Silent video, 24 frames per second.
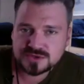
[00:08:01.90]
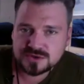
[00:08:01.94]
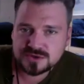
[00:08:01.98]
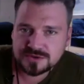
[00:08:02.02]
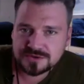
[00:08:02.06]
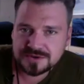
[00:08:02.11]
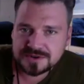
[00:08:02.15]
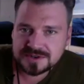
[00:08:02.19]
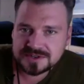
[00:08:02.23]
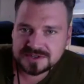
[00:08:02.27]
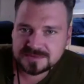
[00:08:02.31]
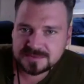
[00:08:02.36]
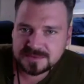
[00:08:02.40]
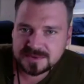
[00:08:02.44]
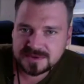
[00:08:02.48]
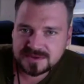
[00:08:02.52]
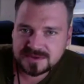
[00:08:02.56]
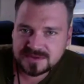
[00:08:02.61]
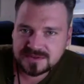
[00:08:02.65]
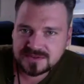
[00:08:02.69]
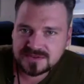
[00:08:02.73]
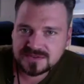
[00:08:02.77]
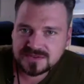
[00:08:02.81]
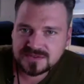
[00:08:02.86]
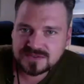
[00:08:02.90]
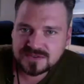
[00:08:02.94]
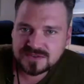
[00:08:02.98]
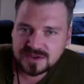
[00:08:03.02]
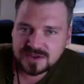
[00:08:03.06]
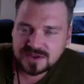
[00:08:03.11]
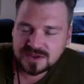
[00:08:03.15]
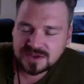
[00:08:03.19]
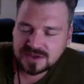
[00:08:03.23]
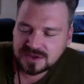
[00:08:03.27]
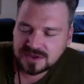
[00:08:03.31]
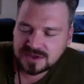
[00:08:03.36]
stories, because
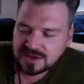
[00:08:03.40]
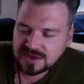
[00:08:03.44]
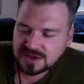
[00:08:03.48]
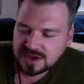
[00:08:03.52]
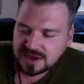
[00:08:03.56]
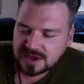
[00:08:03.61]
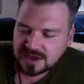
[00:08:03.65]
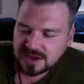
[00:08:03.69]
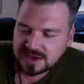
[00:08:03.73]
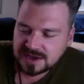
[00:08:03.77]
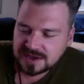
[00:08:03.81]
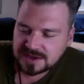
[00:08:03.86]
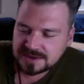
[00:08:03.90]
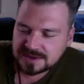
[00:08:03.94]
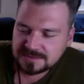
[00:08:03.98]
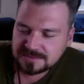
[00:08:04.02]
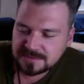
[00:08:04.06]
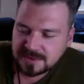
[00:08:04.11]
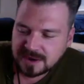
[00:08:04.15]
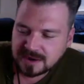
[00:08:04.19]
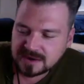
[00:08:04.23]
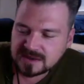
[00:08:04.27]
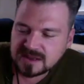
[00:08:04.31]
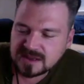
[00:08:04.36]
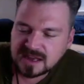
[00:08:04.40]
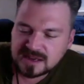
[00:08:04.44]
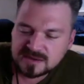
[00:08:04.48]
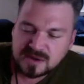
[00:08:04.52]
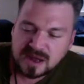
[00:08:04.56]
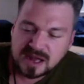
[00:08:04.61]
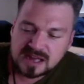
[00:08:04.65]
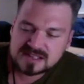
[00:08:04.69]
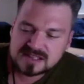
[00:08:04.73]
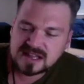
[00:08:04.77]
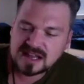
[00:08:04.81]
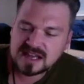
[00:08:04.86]

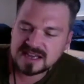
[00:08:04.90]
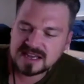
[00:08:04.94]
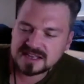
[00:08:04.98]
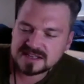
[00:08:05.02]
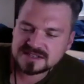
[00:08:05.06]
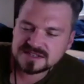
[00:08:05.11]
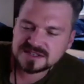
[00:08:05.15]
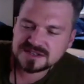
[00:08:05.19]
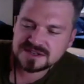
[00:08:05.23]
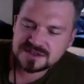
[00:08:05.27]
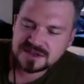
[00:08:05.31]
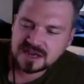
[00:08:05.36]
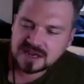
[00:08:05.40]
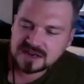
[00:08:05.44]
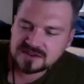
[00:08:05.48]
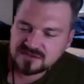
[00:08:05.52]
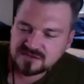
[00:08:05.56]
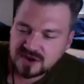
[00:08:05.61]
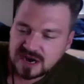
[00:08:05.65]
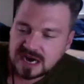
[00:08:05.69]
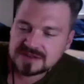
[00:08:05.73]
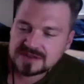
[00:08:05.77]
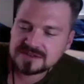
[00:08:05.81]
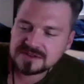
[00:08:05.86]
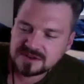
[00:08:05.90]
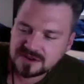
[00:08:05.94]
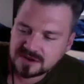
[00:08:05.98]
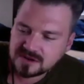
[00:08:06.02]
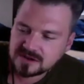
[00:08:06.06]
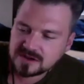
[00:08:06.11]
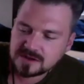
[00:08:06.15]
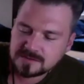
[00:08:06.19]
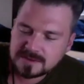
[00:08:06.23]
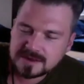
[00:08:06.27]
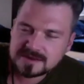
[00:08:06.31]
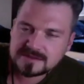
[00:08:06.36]
I'd rather
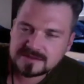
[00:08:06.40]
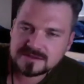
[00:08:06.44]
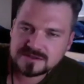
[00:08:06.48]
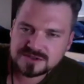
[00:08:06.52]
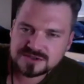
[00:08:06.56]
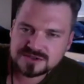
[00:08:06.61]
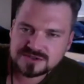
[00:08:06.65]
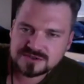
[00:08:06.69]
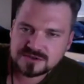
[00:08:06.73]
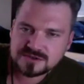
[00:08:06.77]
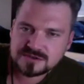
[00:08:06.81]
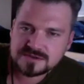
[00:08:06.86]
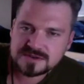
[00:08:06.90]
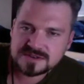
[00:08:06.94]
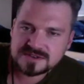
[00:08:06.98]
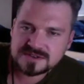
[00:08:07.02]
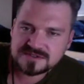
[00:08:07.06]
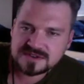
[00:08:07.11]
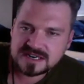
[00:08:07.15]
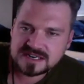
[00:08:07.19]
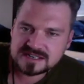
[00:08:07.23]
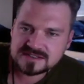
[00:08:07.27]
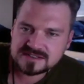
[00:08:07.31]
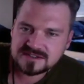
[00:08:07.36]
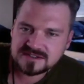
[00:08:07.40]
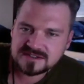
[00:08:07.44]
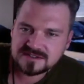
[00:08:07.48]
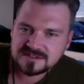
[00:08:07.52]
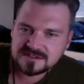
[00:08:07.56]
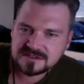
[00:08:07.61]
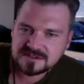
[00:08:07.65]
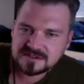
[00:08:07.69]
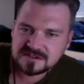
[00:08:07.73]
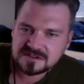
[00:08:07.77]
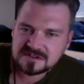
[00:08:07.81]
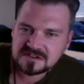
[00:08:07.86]
document the stories rather
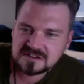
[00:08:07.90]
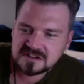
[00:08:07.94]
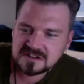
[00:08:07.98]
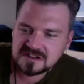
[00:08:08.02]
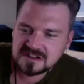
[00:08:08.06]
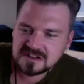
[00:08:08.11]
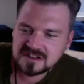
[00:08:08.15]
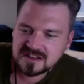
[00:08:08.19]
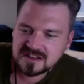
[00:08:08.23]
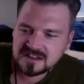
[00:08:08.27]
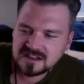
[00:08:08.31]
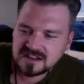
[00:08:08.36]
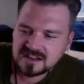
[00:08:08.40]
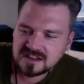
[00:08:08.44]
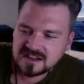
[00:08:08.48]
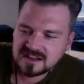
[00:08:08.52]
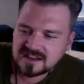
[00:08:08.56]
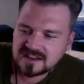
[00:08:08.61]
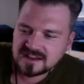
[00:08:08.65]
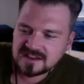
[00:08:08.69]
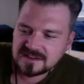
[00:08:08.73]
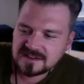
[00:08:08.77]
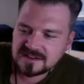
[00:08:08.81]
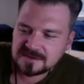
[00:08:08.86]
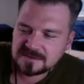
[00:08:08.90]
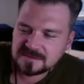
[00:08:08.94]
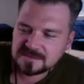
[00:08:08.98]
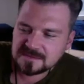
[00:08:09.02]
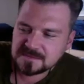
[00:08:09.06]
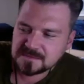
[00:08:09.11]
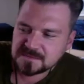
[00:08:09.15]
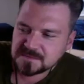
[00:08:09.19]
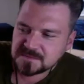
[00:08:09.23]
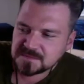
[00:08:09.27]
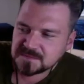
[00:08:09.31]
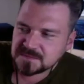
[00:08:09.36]

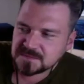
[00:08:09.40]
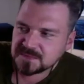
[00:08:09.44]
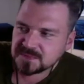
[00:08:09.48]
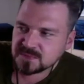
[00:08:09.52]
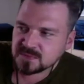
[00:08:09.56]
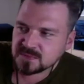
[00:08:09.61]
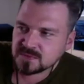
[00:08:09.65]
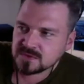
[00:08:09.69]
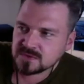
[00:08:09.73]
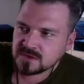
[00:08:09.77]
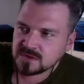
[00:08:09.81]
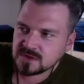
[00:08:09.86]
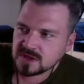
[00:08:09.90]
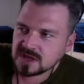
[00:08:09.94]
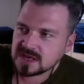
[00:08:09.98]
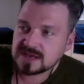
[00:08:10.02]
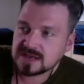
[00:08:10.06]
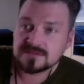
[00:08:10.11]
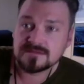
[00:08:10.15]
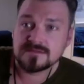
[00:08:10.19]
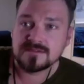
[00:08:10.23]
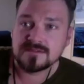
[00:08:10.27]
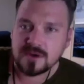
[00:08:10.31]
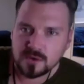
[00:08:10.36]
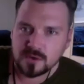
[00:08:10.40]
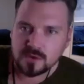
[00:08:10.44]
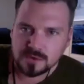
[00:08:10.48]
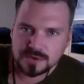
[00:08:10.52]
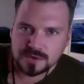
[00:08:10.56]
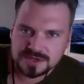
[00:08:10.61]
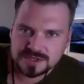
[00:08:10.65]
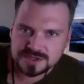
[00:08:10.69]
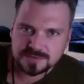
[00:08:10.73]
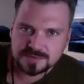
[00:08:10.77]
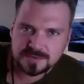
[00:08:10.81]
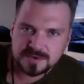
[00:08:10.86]
than like
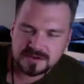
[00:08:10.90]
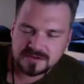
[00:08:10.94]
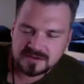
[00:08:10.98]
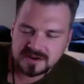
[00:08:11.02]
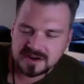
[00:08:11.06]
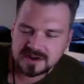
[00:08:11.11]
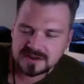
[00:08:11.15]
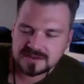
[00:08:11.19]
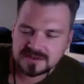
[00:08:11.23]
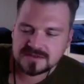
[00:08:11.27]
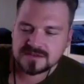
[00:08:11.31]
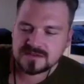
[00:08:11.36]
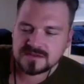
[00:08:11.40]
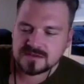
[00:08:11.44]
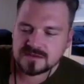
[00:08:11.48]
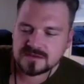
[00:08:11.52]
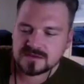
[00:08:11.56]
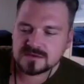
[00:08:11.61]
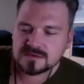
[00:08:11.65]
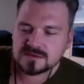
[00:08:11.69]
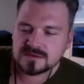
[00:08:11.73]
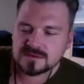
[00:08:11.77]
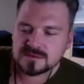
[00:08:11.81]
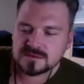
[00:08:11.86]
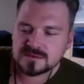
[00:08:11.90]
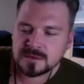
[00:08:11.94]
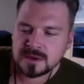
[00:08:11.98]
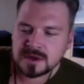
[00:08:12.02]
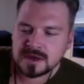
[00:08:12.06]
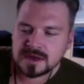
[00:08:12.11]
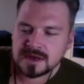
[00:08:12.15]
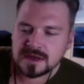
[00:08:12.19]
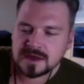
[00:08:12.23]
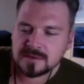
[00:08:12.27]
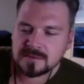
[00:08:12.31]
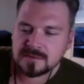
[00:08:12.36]
invoke spirits. So
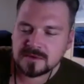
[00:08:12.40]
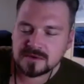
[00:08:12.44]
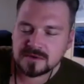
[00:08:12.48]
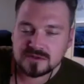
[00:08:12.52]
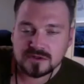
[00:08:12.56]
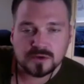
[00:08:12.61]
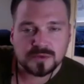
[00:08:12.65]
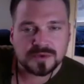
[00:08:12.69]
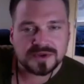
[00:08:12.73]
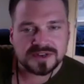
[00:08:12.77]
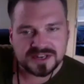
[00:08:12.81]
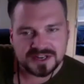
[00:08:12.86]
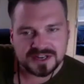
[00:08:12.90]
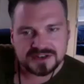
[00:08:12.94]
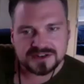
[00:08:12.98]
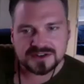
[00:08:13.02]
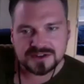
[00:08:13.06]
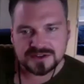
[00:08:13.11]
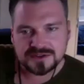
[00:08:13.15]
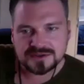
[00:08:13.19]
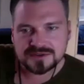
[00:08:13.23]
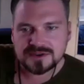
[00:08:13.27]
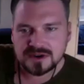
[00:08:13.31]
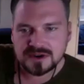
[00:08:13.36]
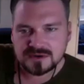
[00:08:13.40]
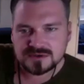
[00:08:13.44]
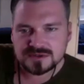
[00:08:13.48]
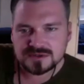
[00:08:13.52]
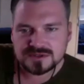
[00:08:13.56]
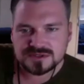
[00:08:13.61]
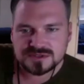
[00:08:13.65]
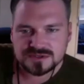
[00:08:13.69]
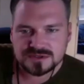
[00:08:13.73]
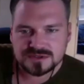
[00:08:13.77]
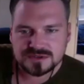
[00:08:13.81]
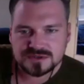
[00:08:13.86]
although we did do
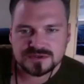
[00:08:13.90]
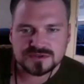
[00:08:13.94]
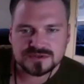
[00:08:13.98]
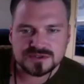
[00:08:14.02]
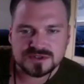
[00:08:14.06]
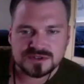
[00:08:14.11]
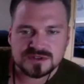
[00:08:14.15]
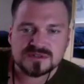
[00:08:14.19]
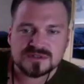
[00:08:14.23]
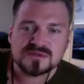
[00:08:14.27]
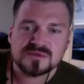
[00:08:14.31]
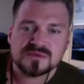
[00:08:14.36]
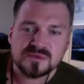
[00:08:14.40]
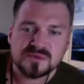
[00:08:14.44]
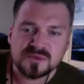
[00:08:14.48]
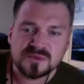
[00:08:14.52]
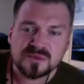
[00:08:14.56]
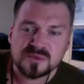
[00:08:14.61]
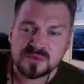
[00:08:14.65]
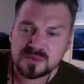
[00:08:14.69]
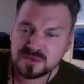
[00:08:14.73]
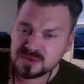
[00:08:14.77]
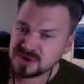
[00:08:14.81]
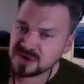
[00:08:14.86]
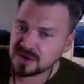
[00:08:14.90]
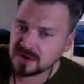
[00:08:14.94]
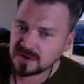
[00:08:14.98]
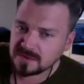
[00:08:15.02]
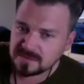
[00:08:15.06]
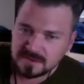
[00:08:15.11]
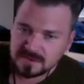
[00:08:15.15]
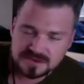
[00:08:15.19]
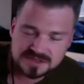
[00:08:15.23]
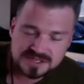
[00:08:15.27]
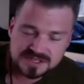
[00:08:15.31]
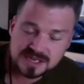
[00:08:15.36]
ghost tours, and
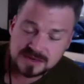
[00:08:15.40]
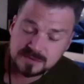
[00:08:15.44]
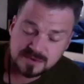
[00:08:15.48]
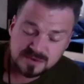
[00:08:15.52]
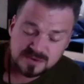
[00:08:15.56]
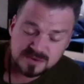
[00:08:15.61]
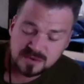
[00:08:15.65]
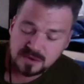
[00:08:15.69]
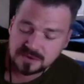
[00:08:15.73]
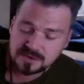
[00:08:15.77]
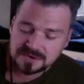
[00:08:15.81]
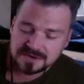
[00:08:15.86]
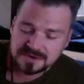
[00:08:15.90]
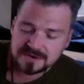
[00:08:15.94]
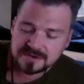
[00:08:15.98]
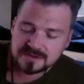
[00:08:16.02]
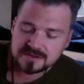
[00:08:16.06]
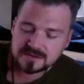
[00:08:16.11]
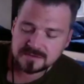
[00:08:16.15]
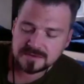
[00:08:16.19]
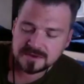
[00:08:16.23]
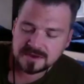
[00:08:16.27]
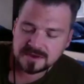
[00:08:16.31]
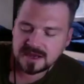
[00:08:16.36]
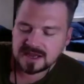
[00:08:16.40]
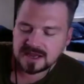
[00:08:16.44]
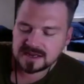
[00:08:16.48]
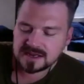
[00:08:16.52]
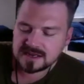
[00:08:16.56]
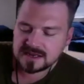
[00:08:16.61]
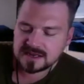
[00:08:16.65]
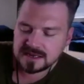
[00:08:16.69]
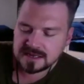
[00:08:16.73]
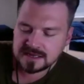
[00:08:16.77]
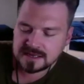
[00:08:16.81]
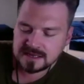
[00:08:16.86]
I'm not saying we won't do them again,